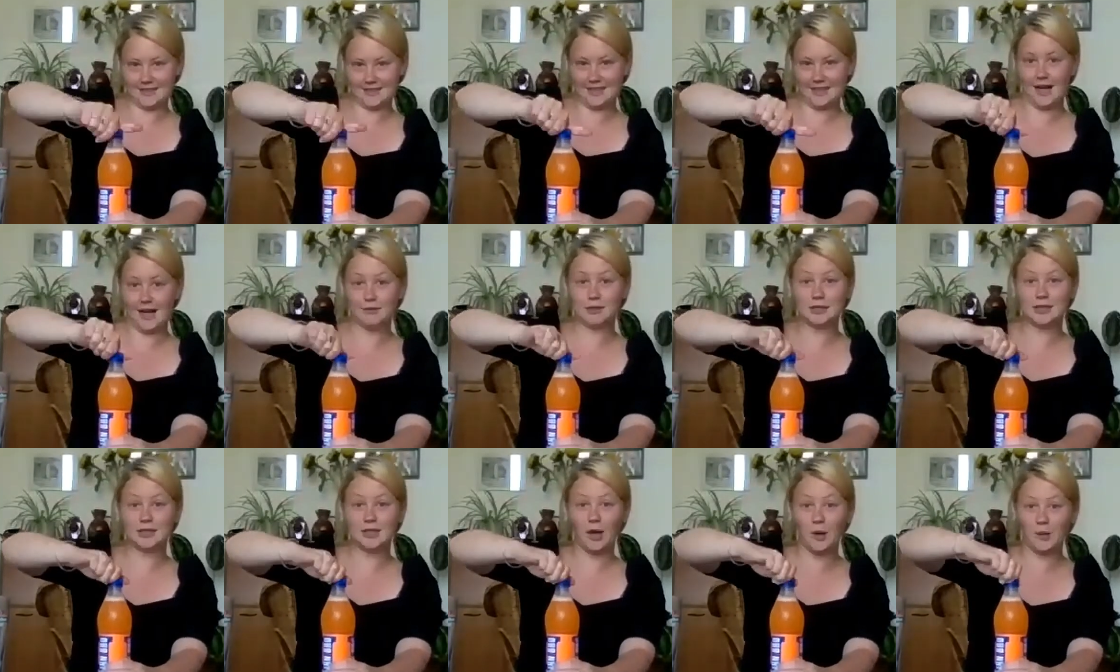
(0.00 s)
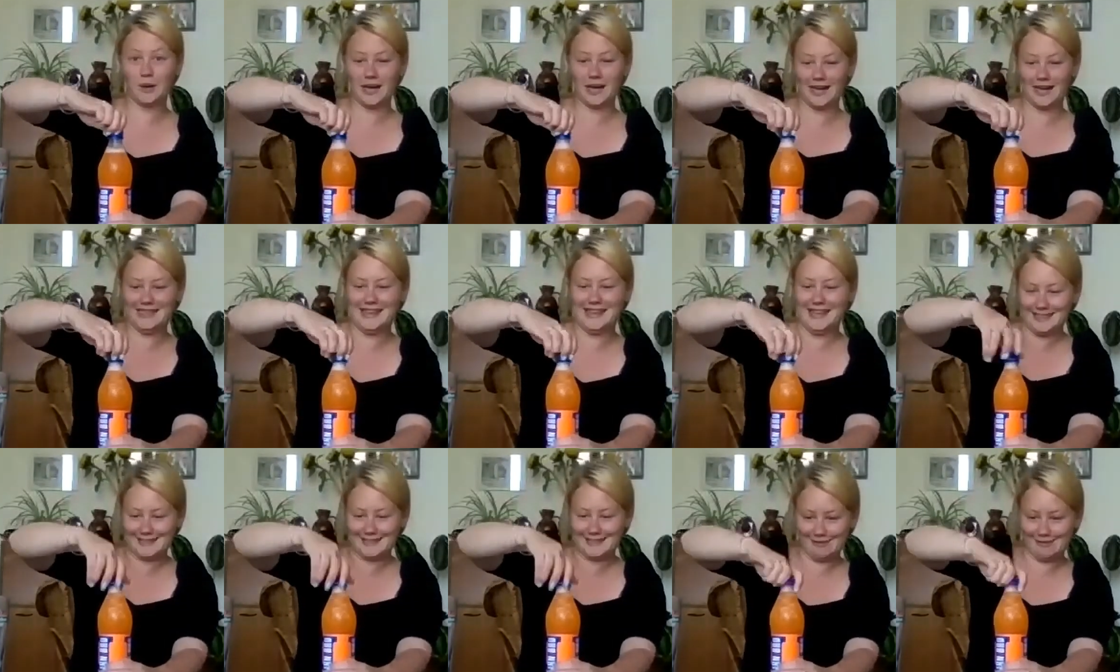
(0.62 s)
I'm so glad
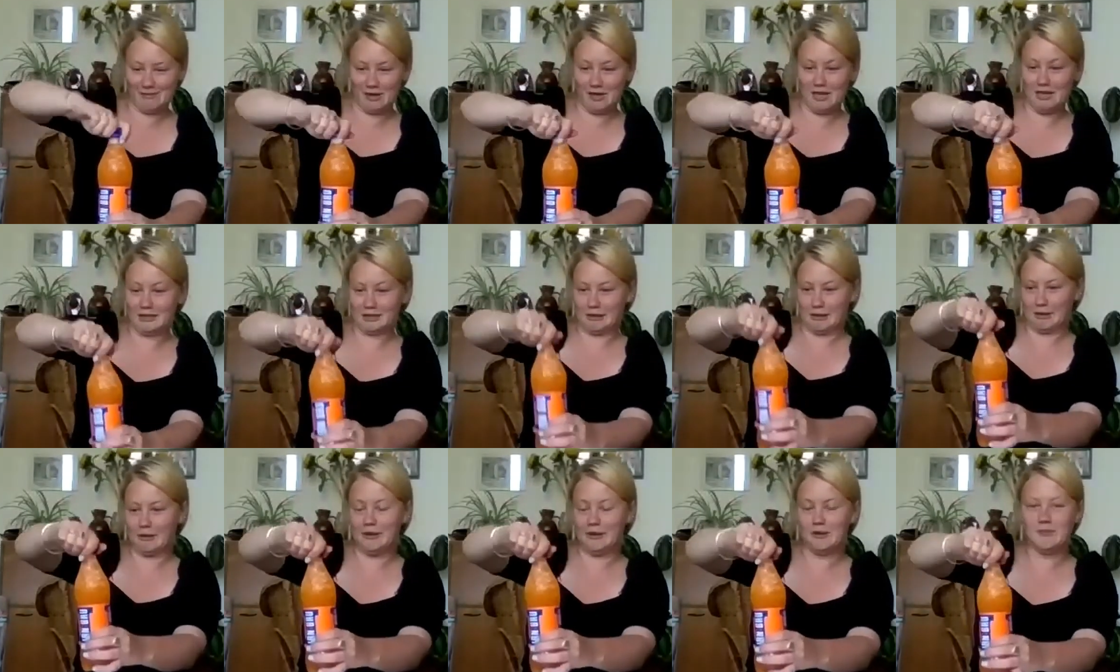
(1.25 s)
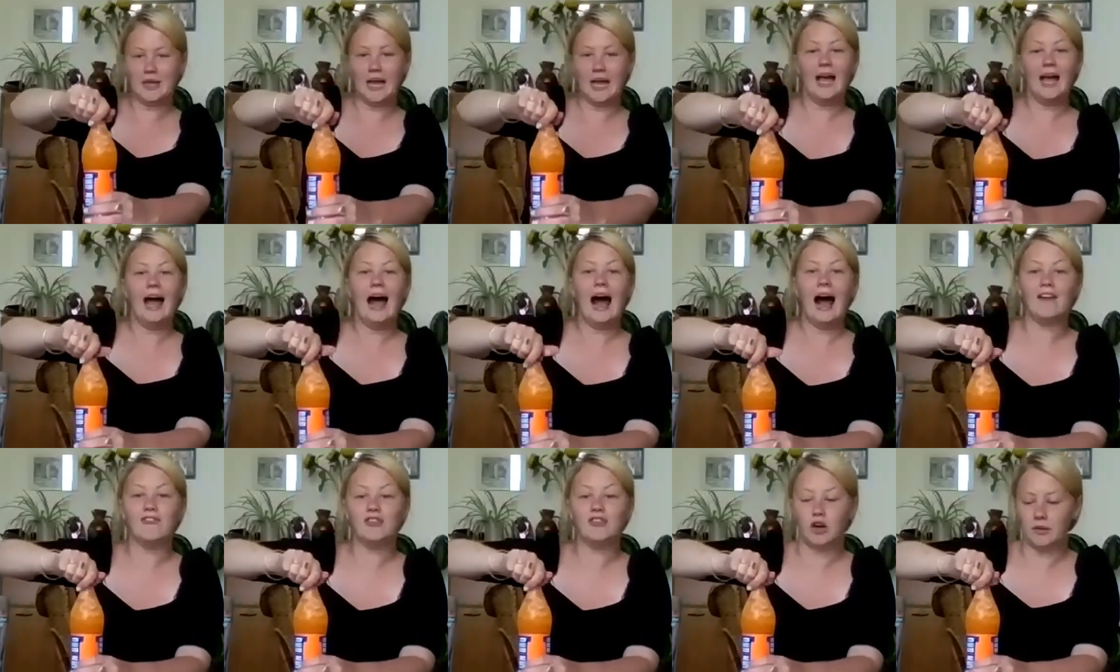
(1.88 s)
this worked. Oh,
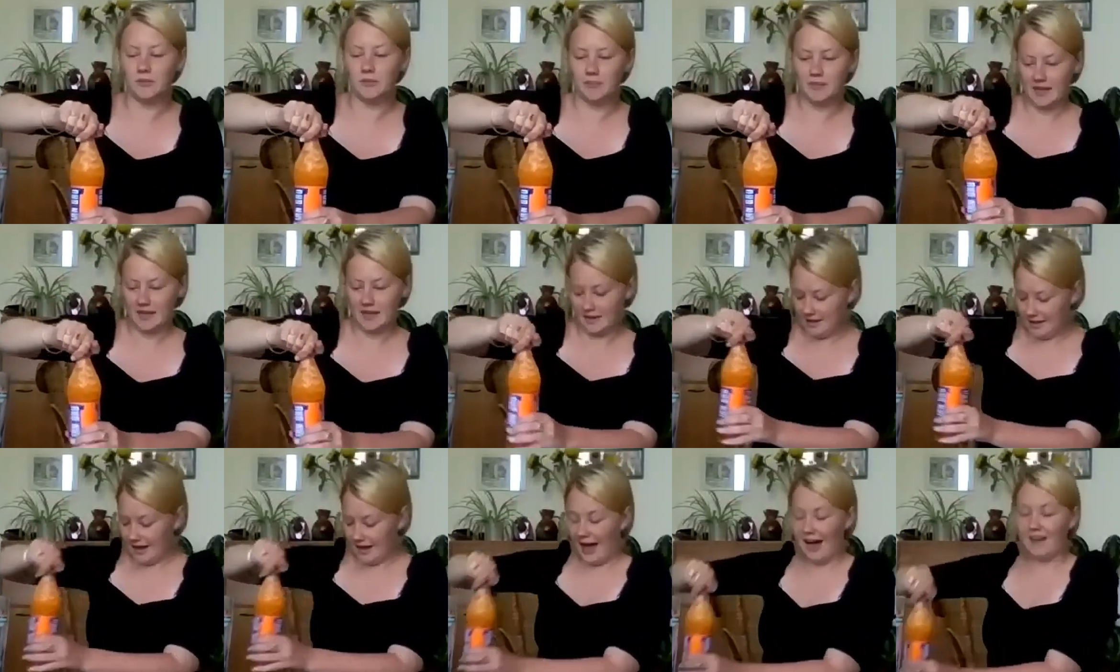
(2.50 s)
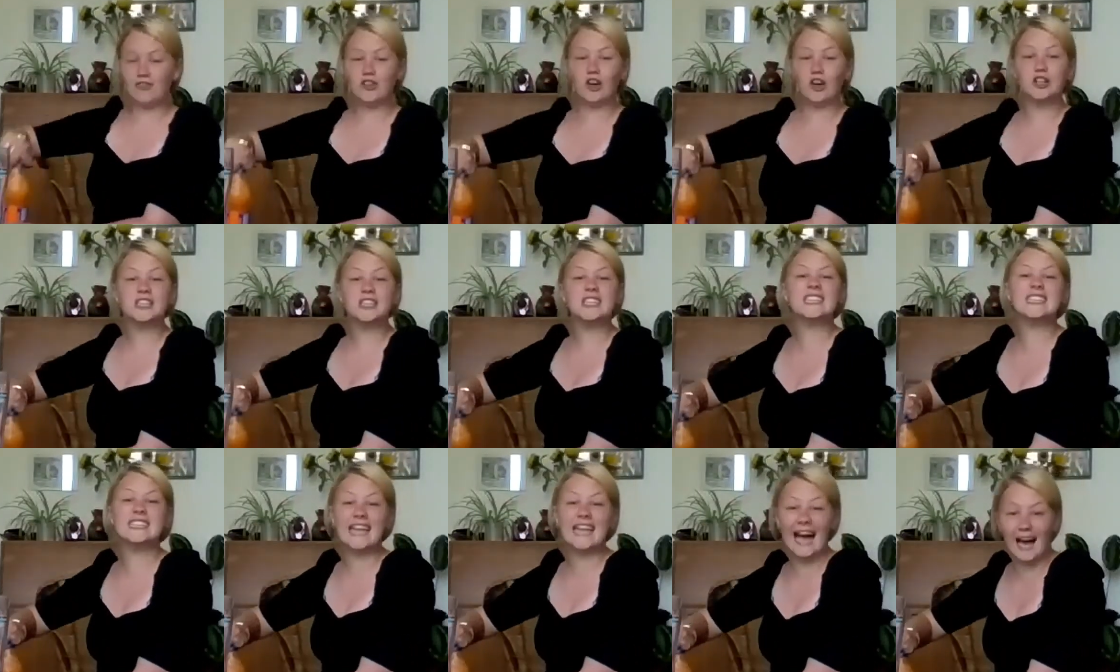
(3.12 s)
I've got a
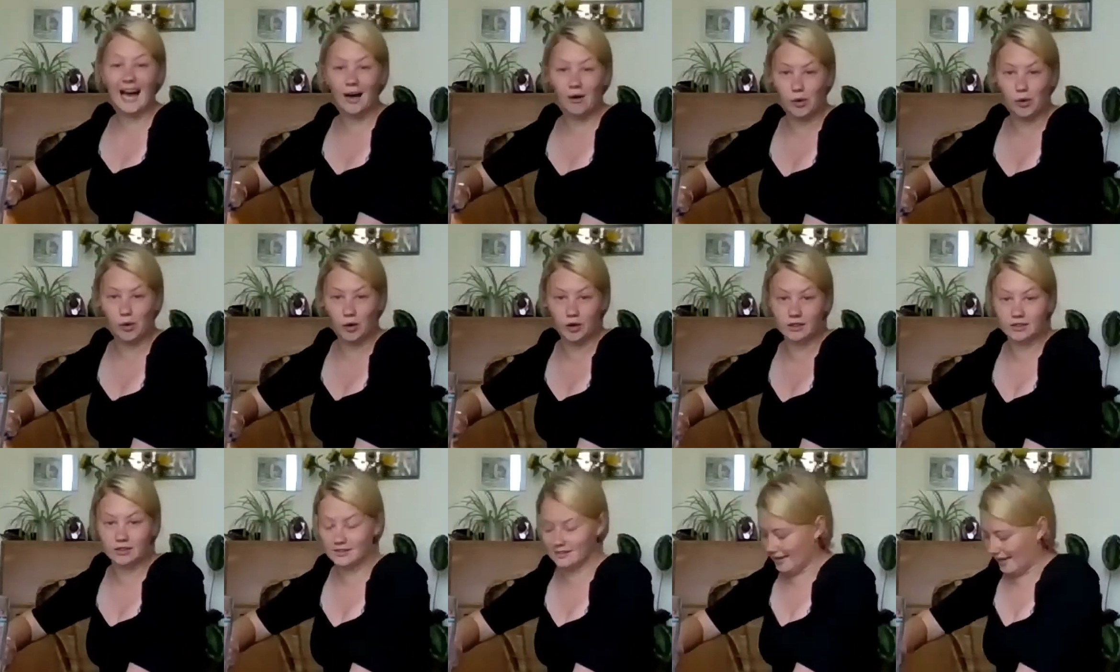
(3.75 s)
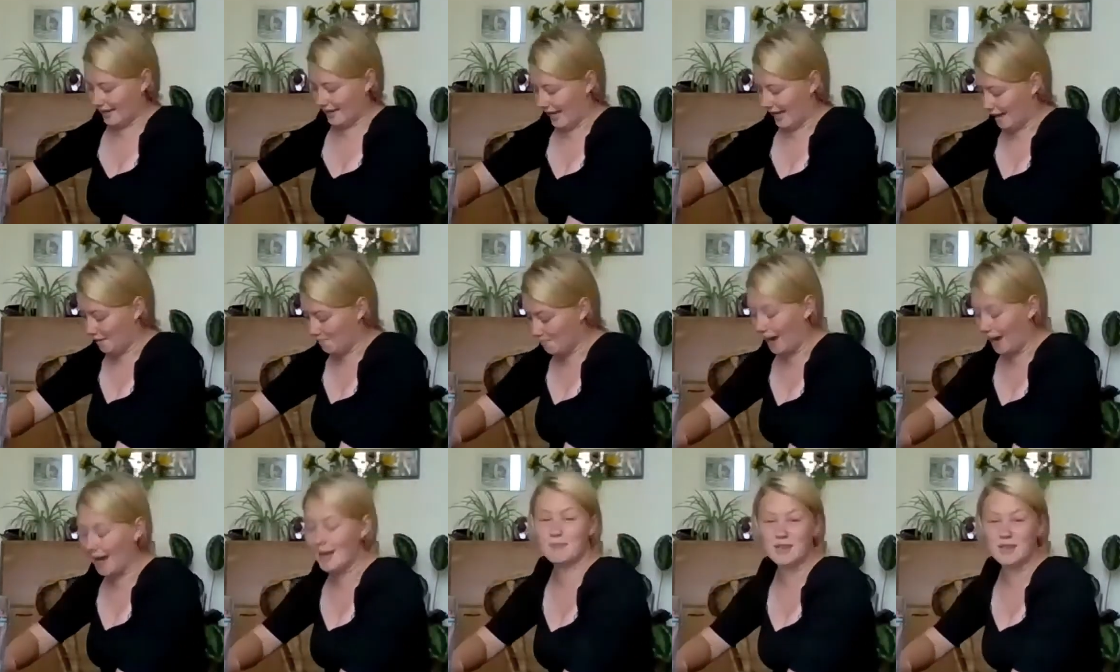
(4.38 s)
towel. It
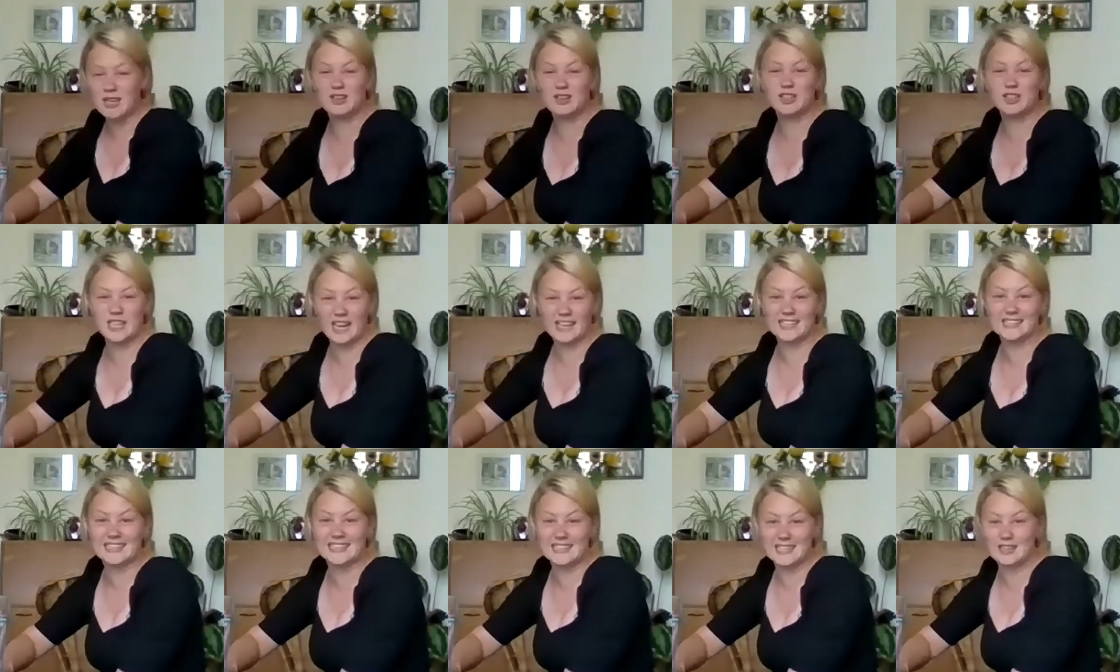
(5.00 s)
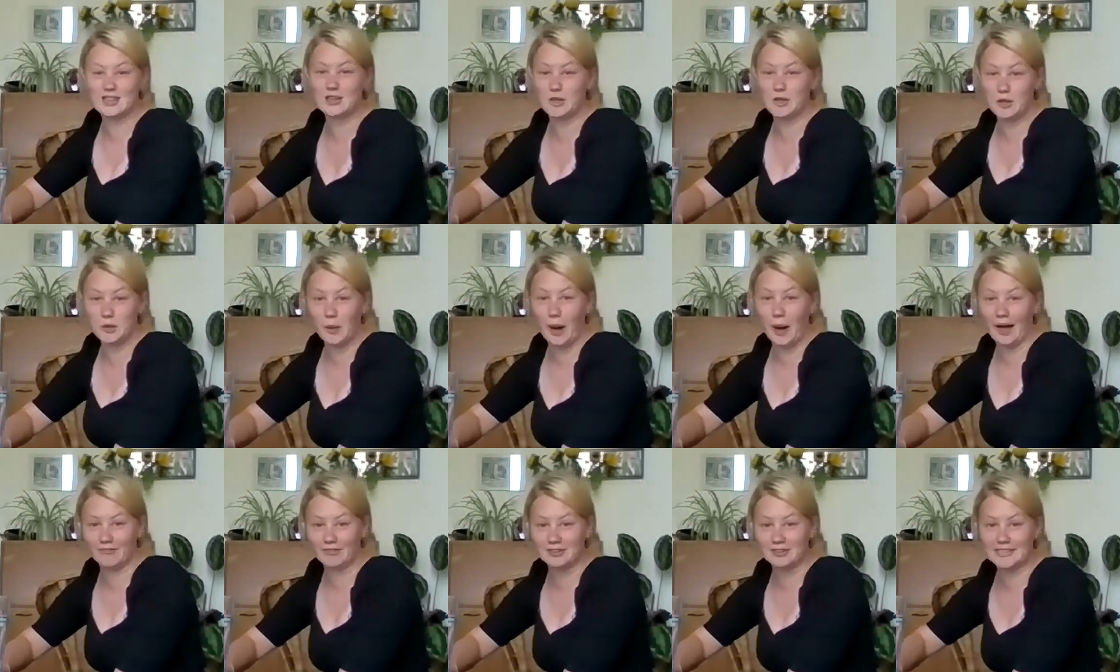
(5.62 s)
might be a good idea that you
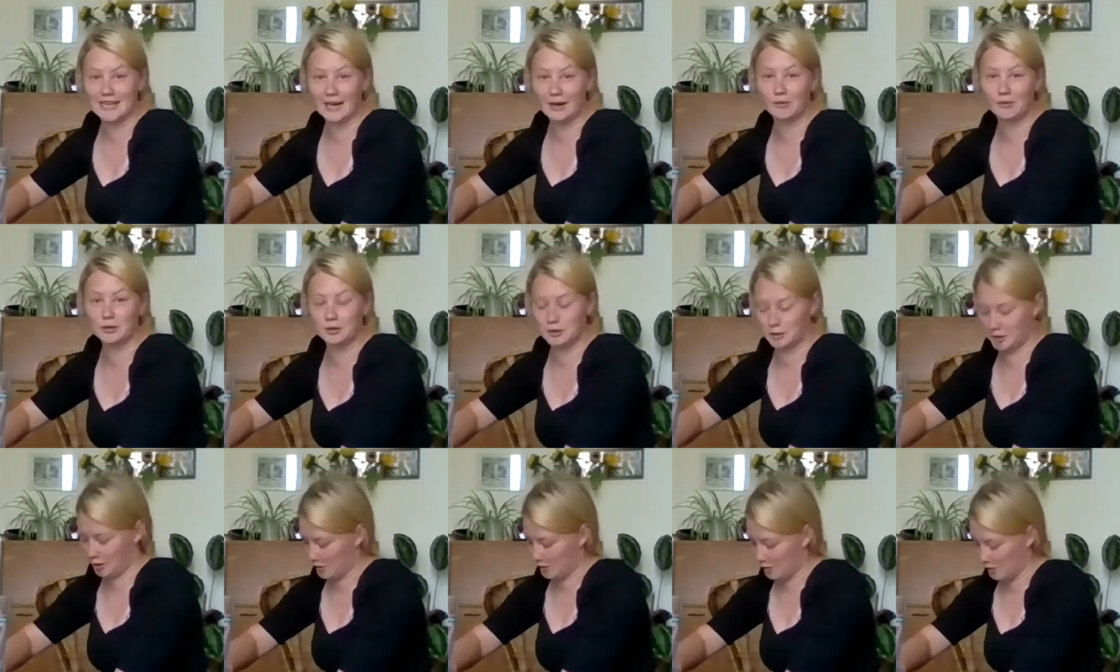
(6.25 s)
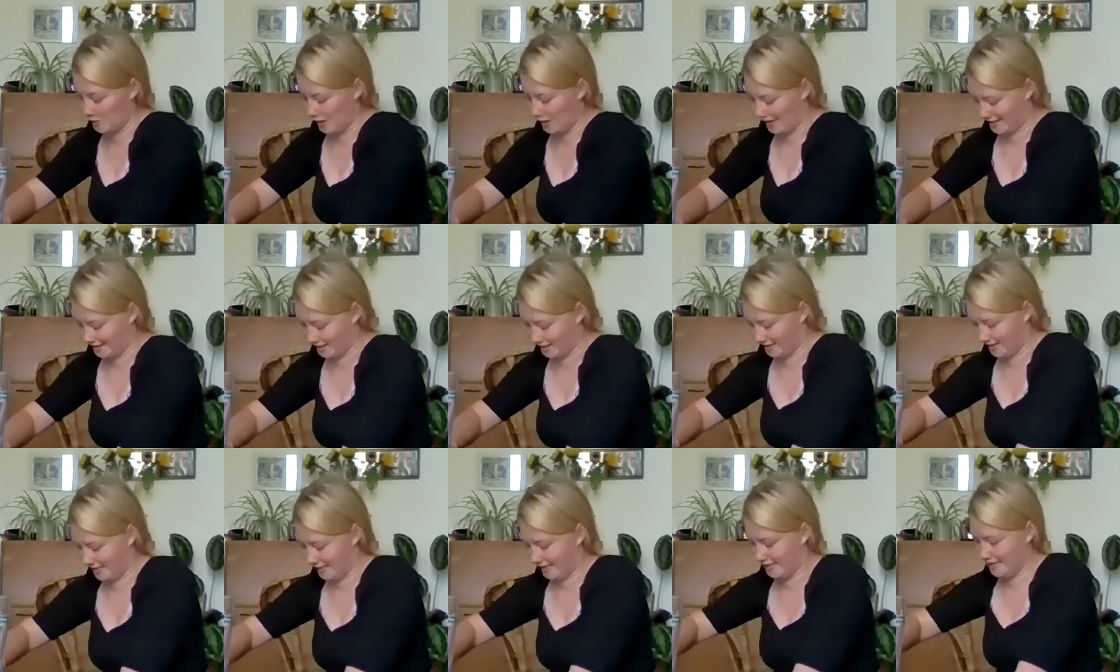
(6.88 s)
have a towel too,
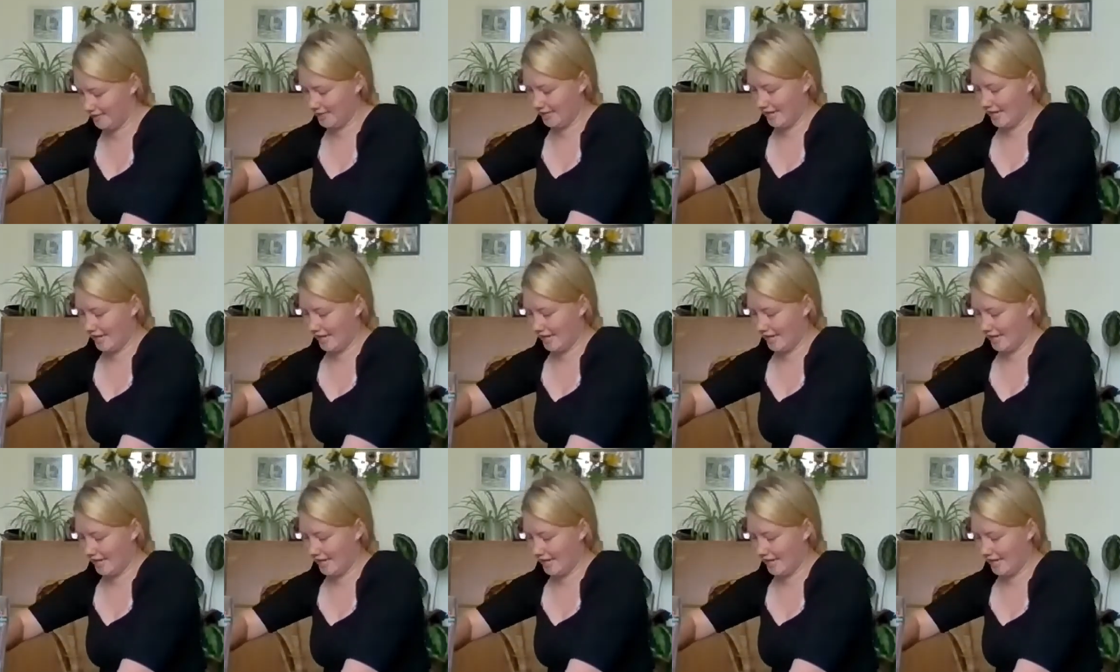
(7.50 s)
actually.